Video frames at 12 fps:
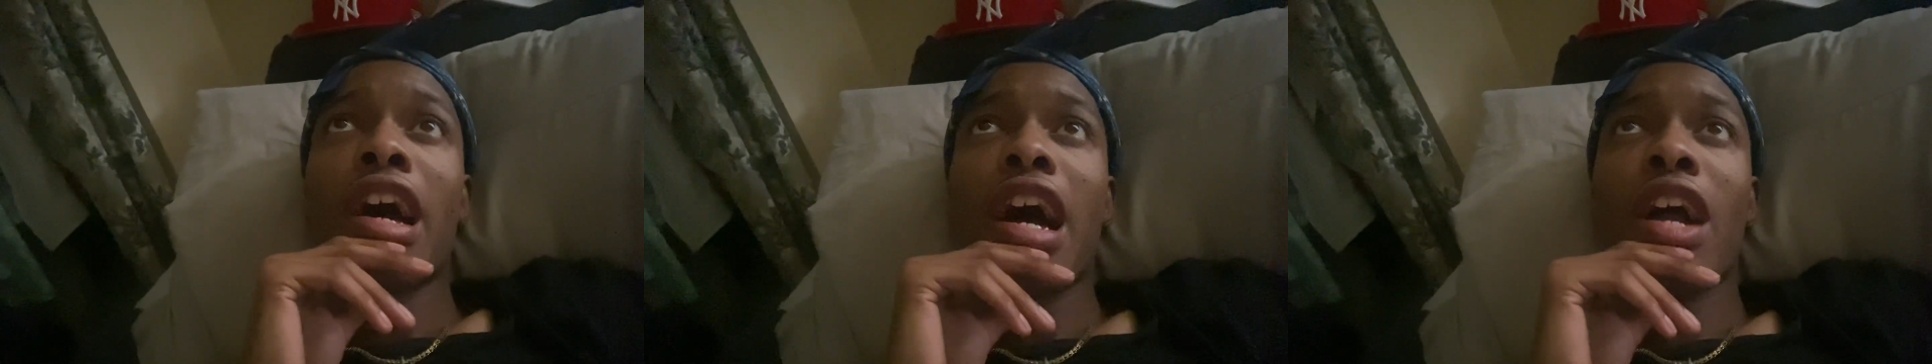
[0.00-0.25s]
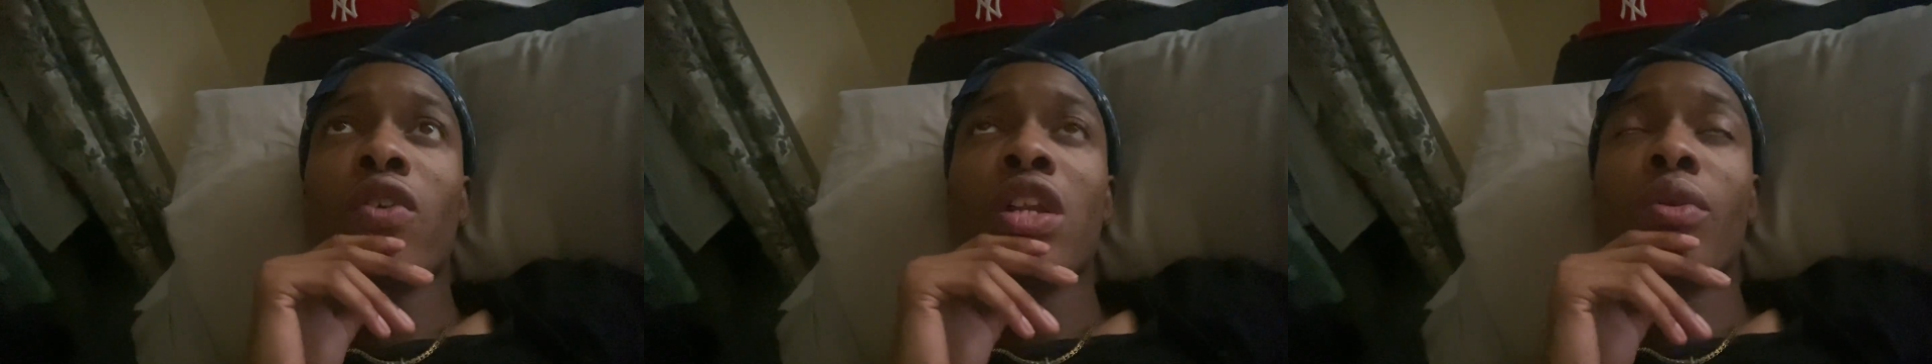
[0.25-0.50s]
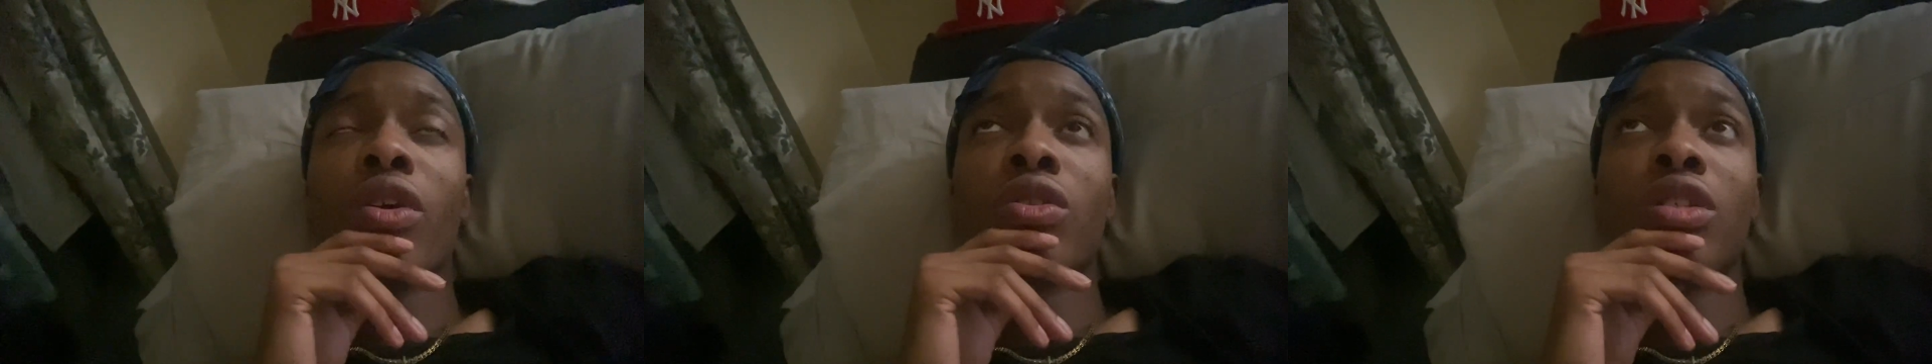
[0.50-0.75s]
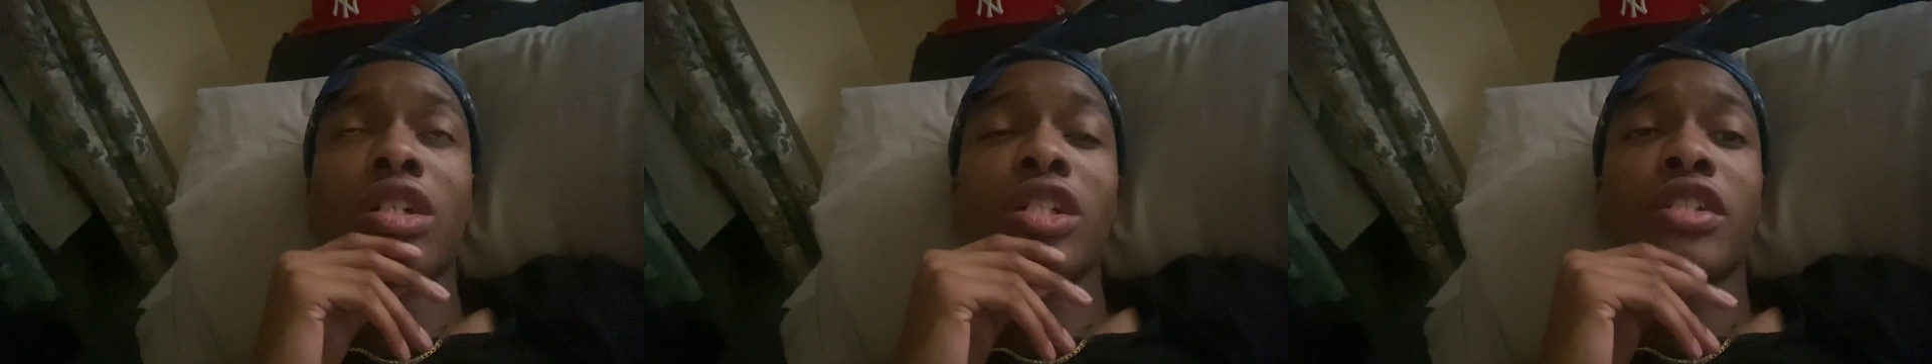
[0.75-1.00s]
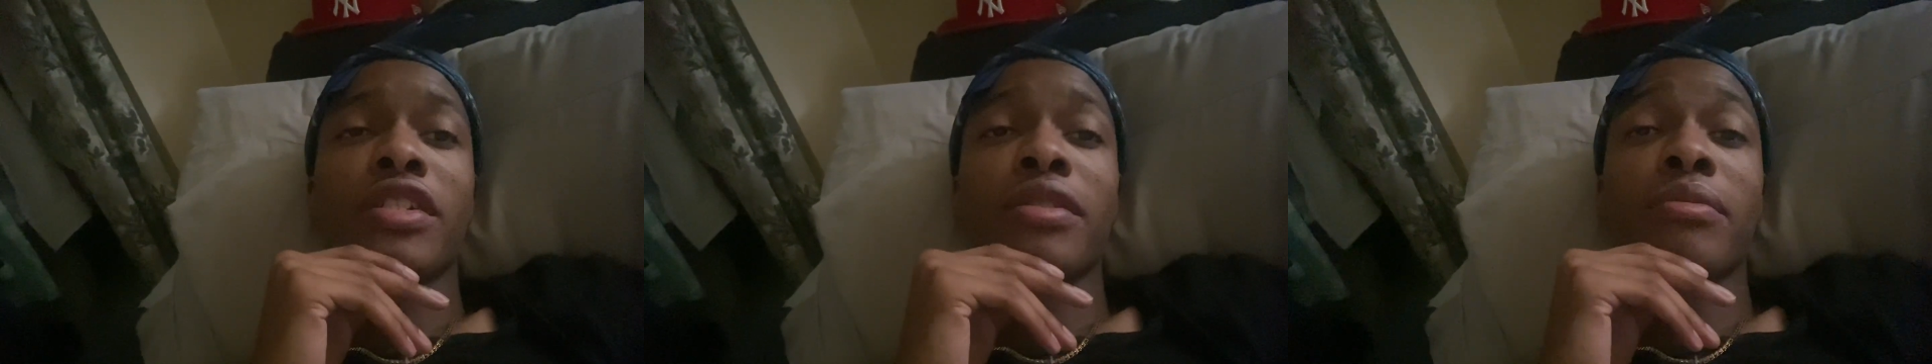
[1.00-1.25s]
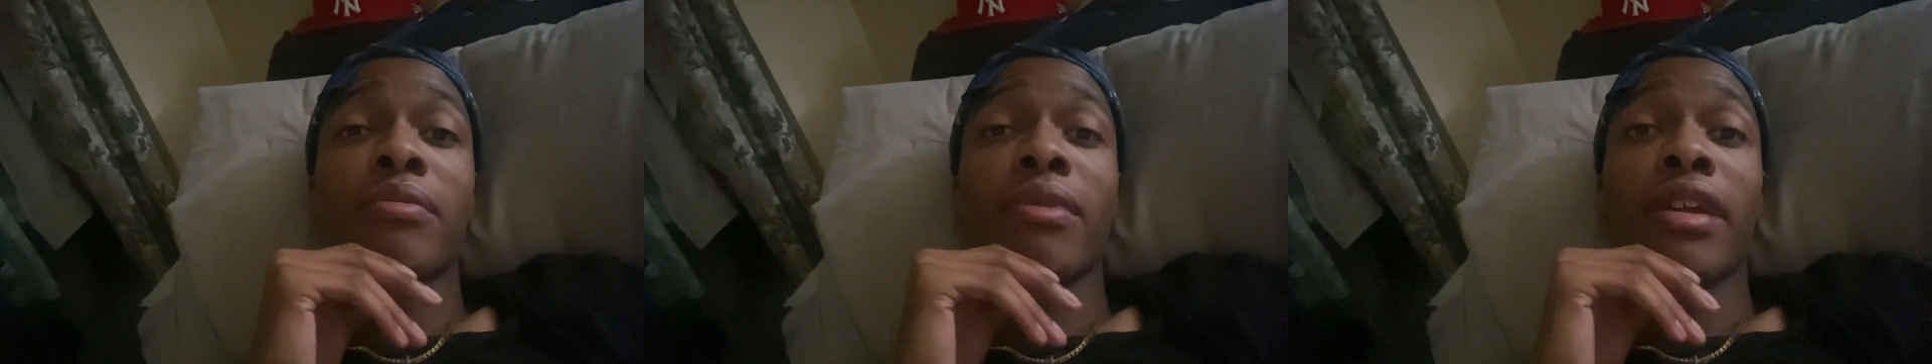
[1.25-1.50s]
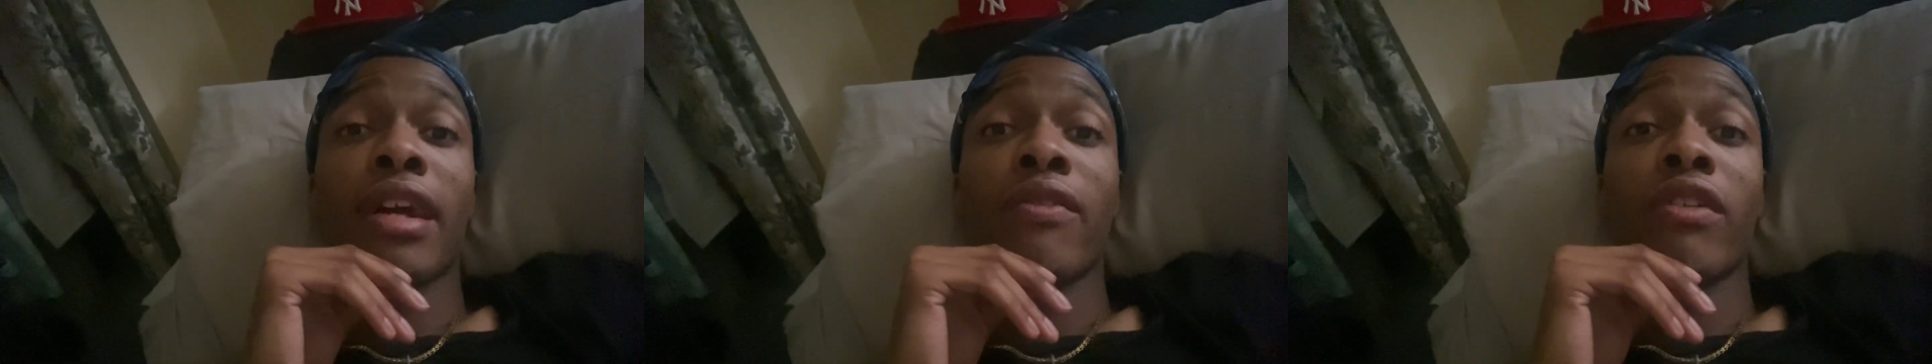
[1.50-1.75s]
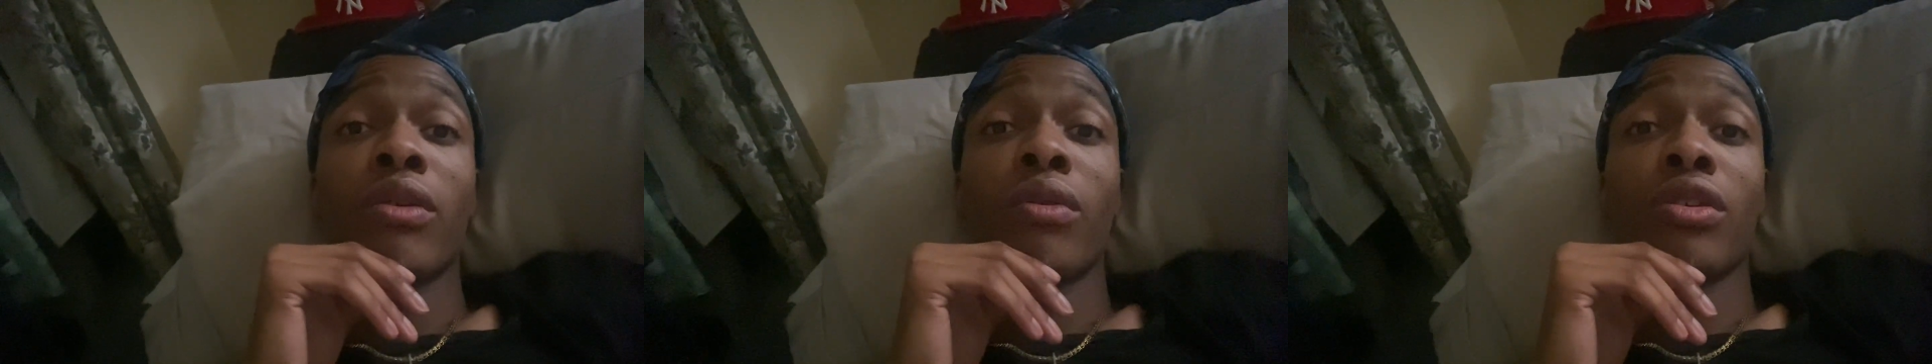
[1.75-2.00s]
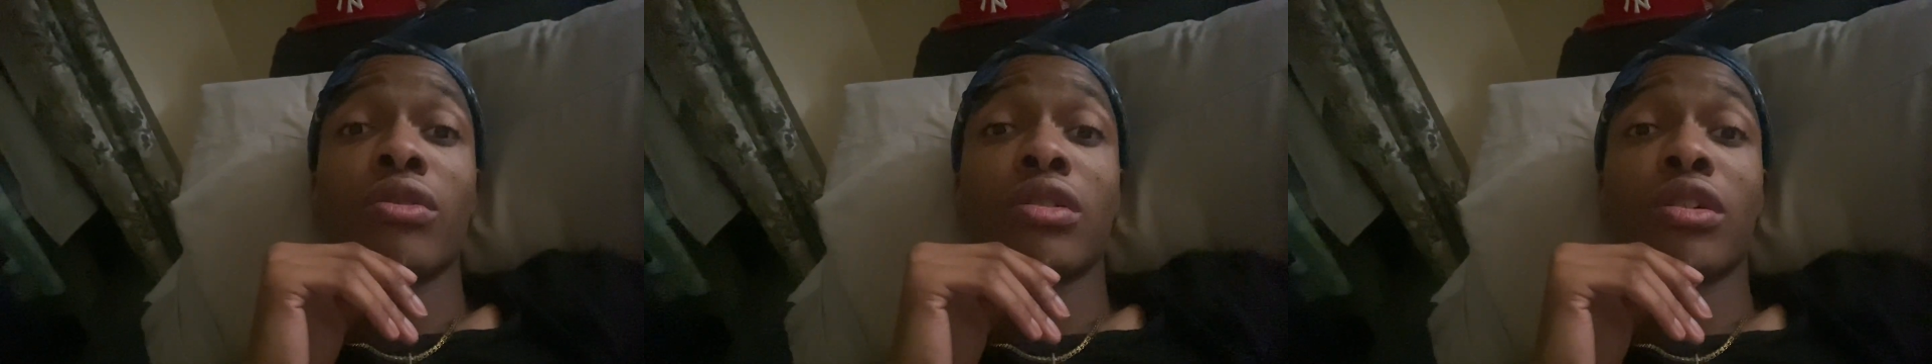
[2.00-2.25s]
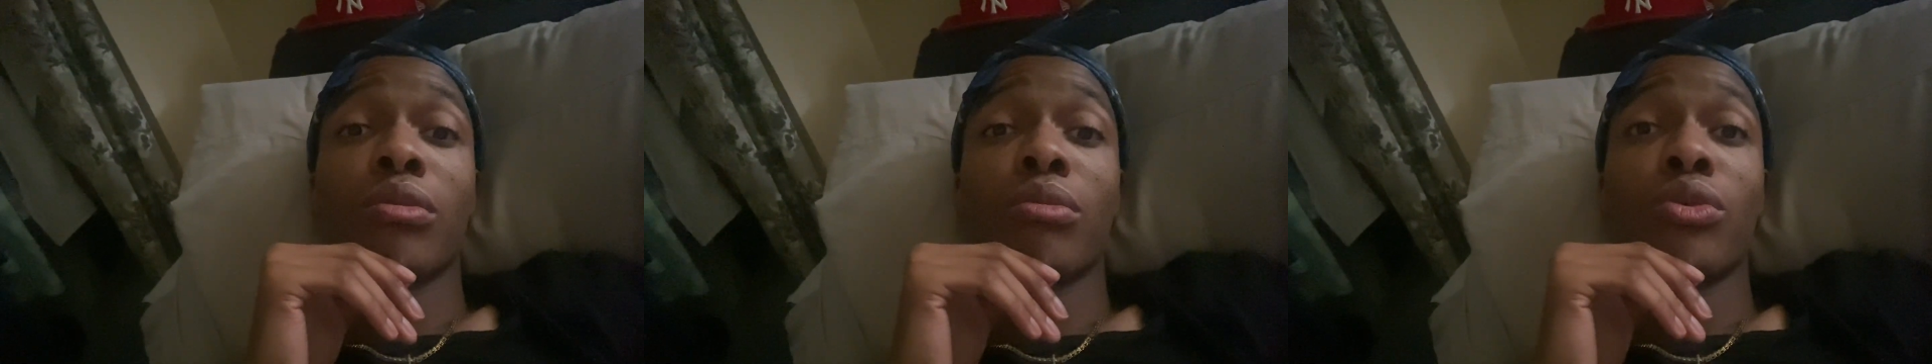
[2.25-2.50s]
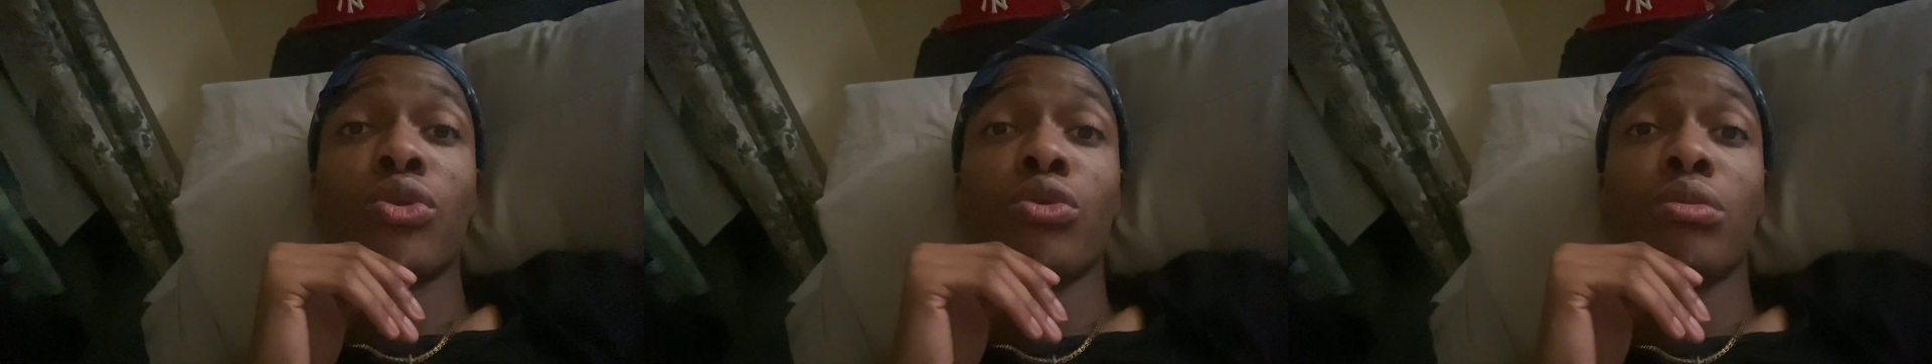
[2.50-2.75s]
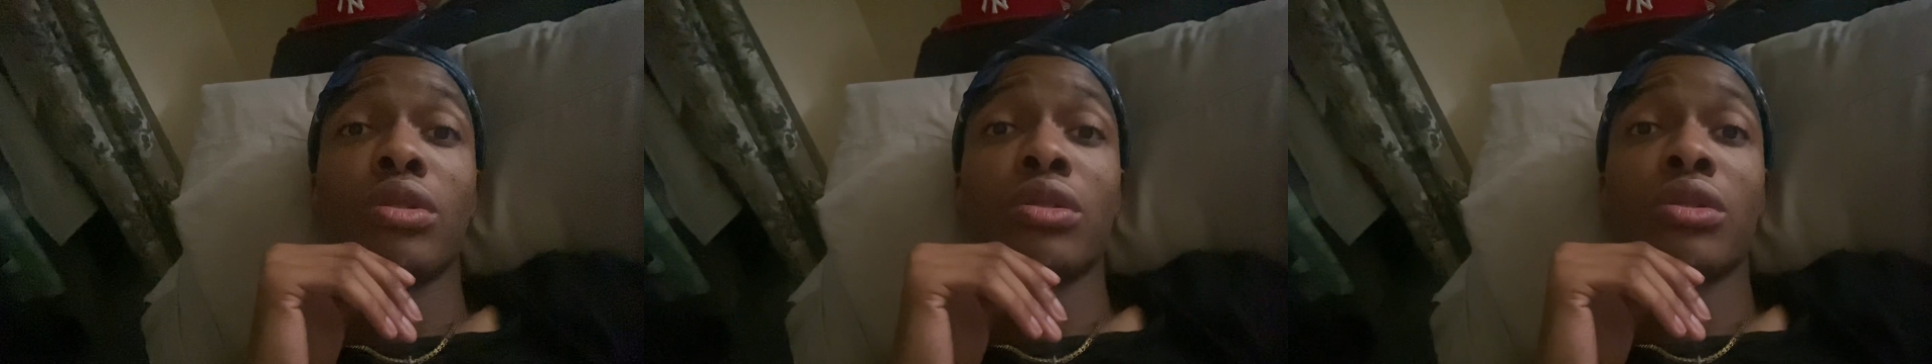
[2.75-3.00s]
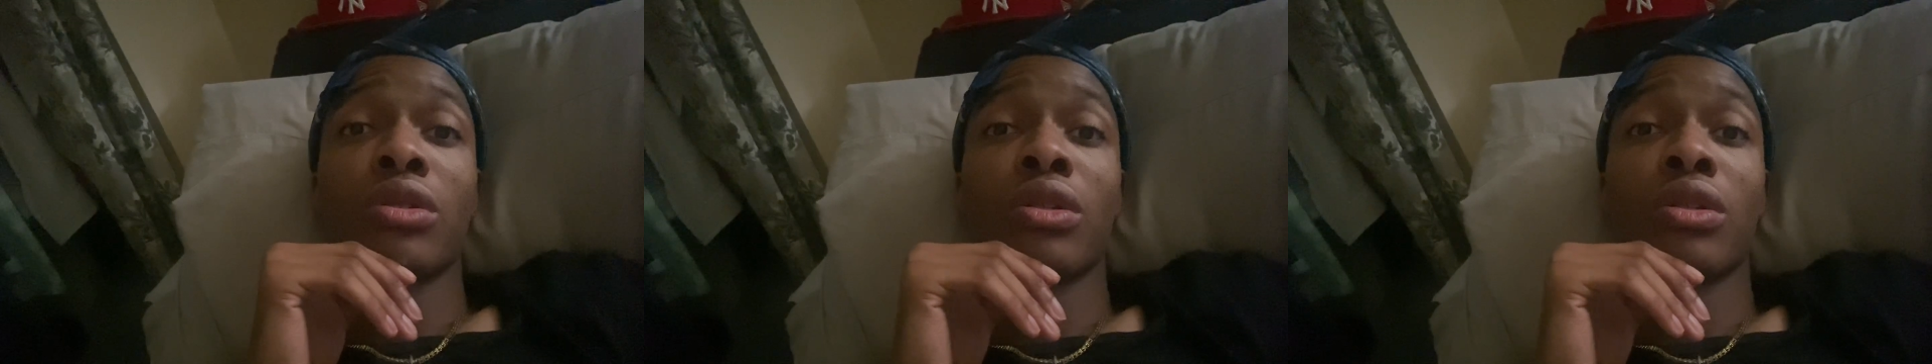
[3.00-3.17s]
I really want to go to the gym and I really want to go to the movies